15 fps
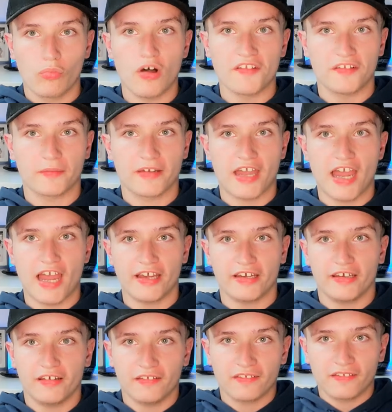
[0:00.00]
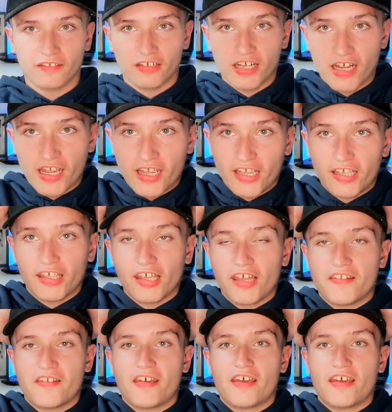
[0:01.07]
What's up guys, today is